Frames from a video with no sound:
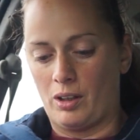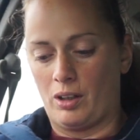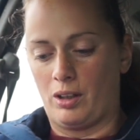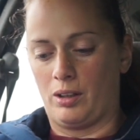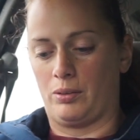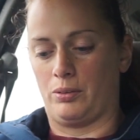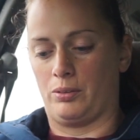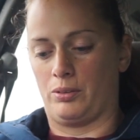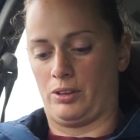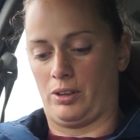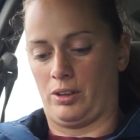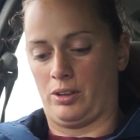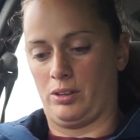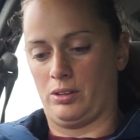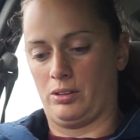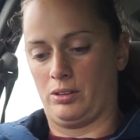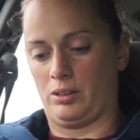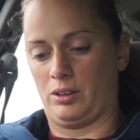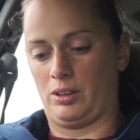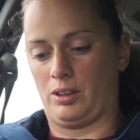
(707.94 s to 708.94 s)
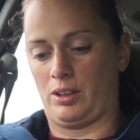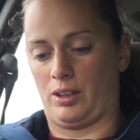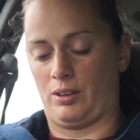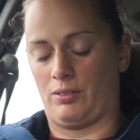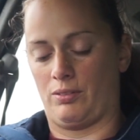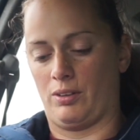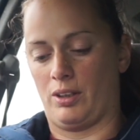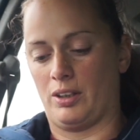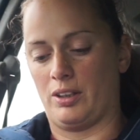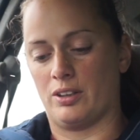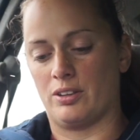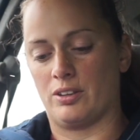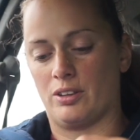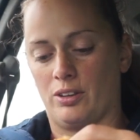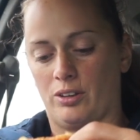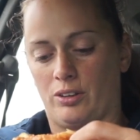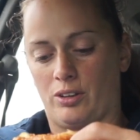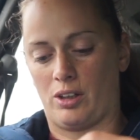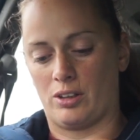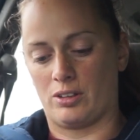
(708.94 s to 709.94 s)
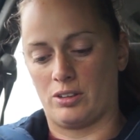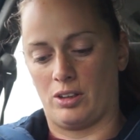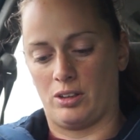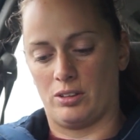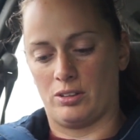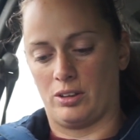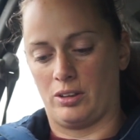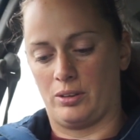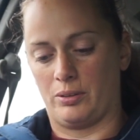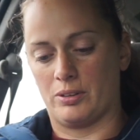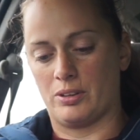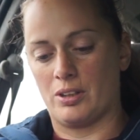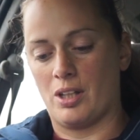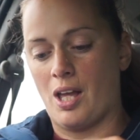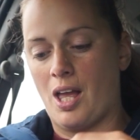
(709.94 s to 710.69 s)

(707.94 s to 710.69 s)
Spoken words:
I'm going to get right into the croissant anyways.